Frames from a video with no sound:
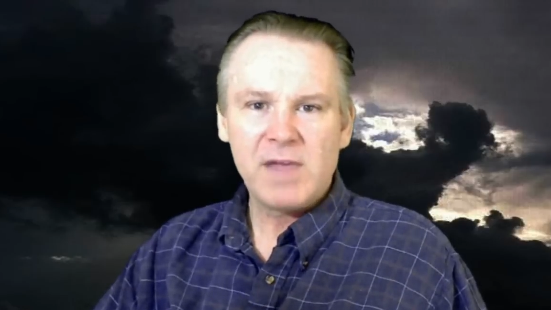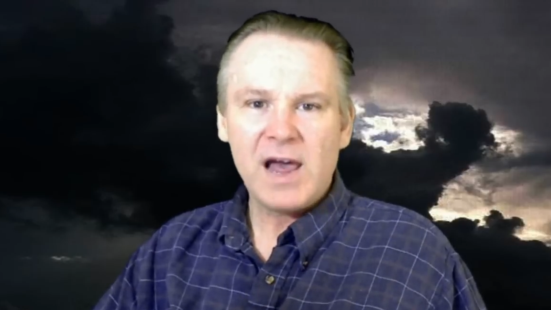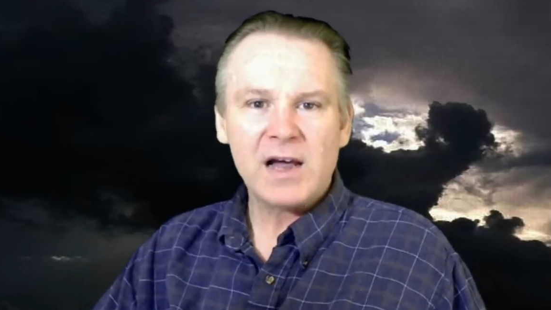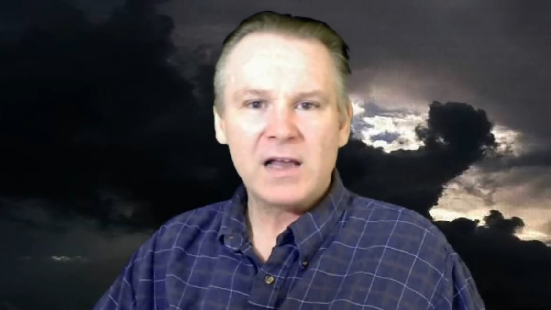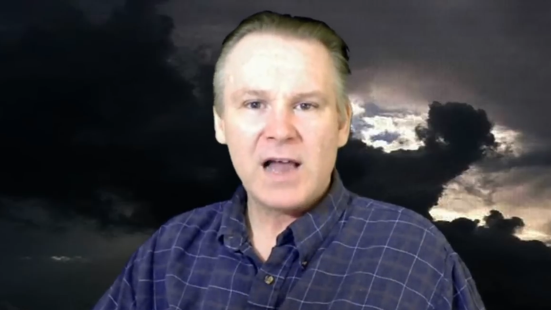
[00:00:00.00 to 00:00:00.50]

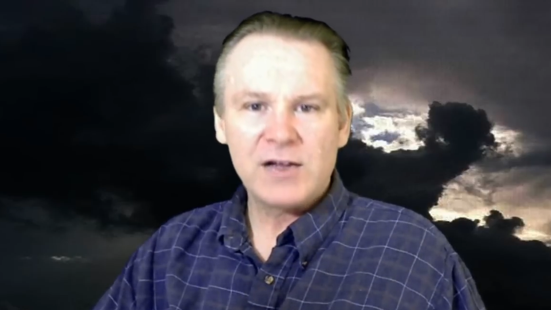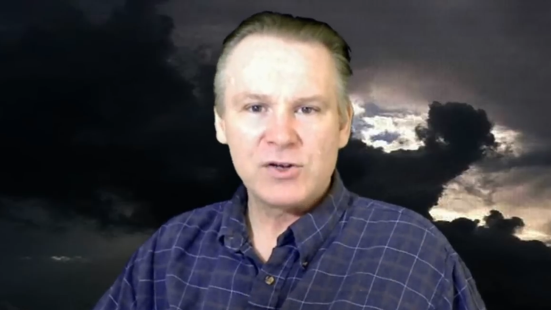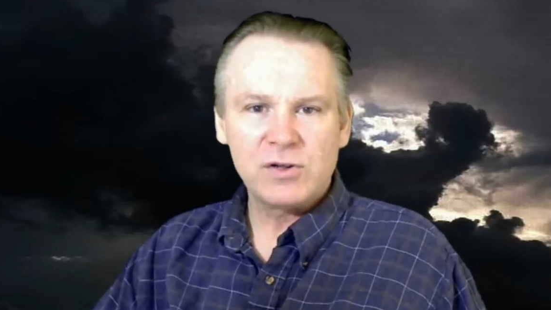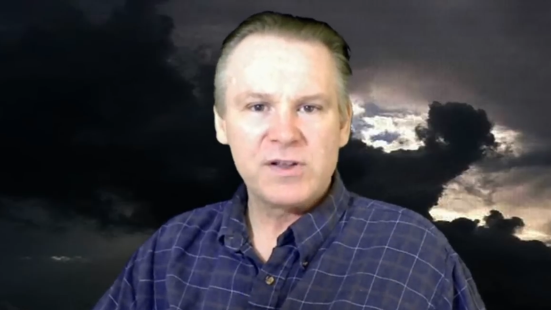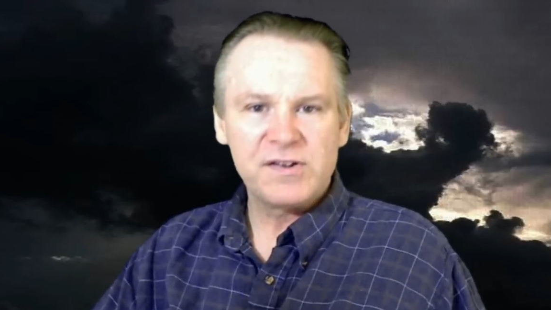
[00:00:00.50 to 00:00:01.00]

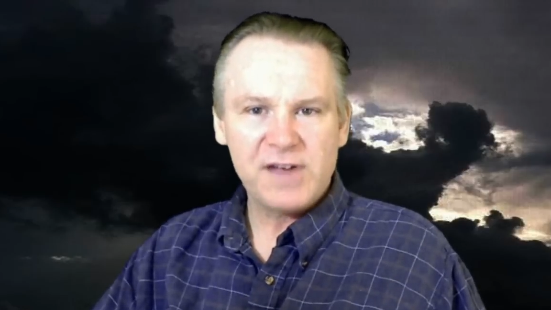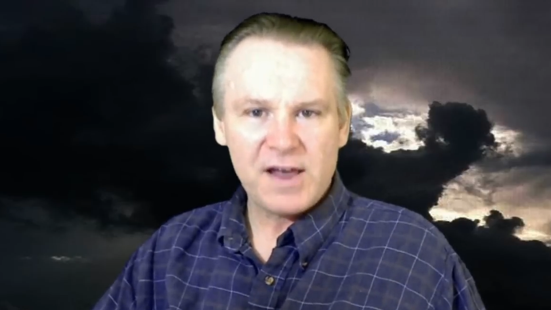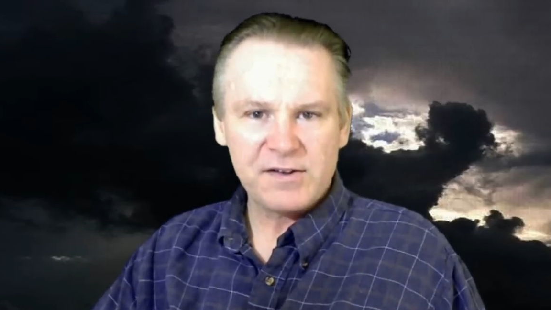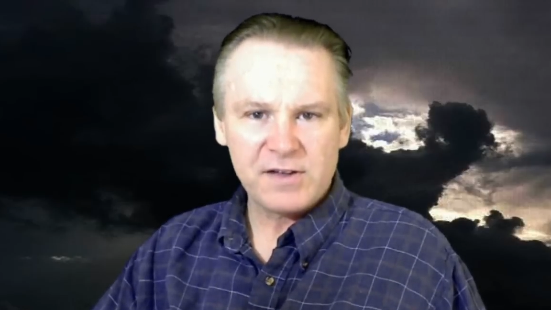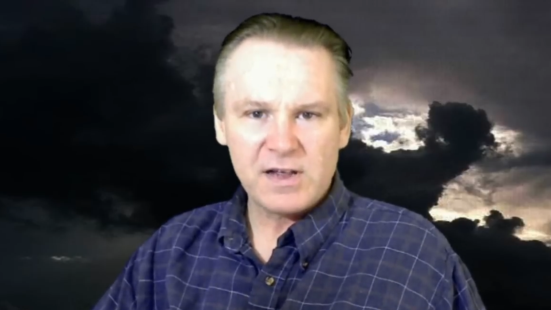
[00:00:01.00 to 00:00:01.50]
ecological
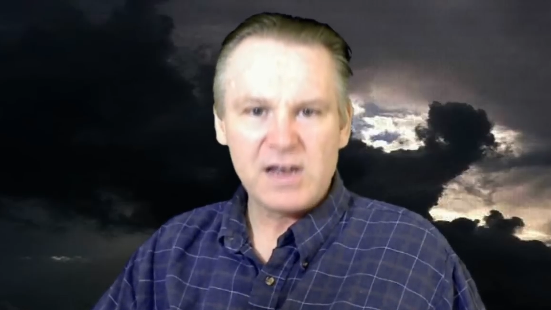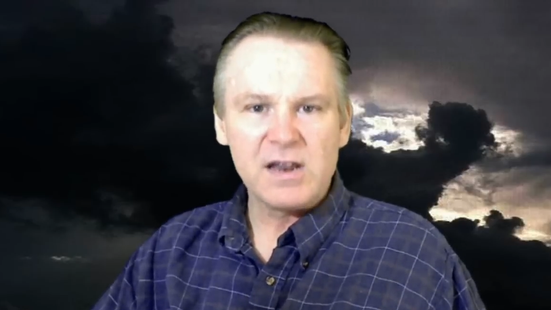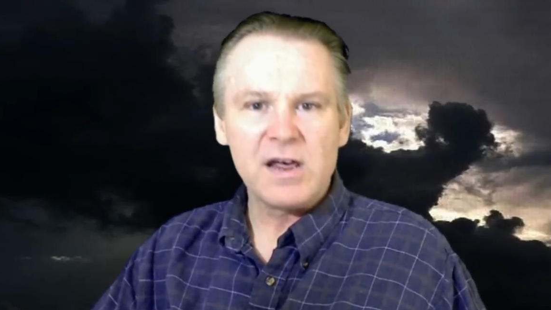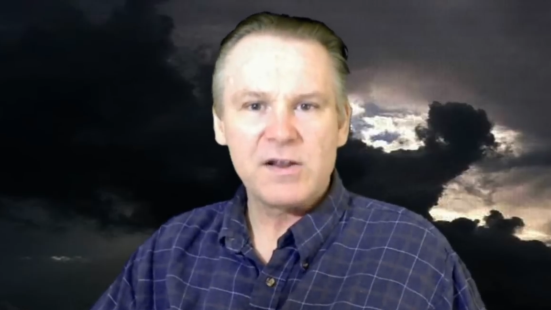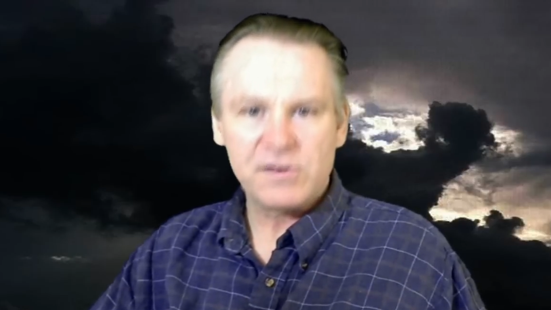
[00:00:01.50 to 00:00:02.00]
disaster in
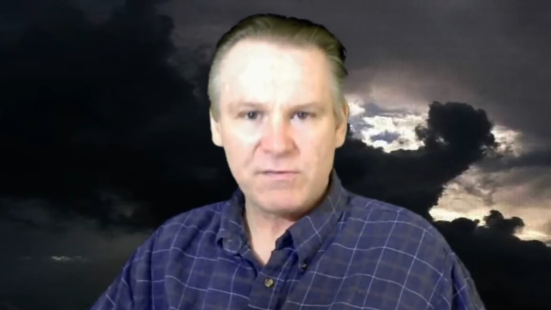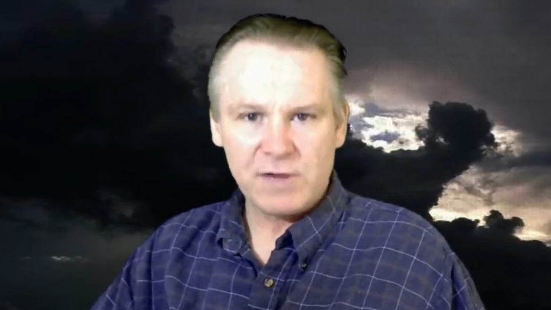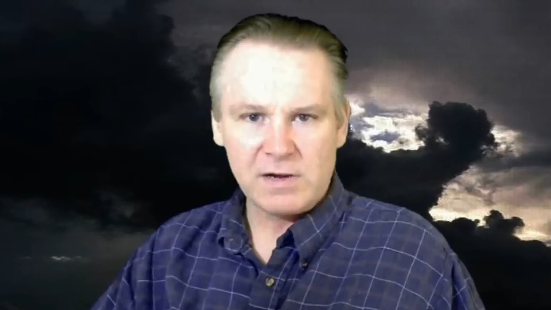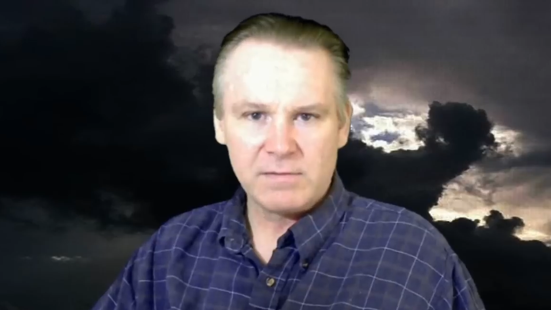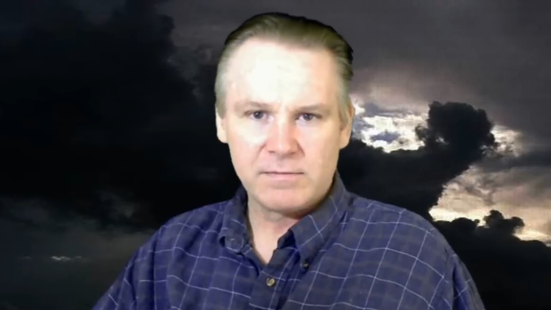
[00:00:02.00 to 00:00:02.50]
history.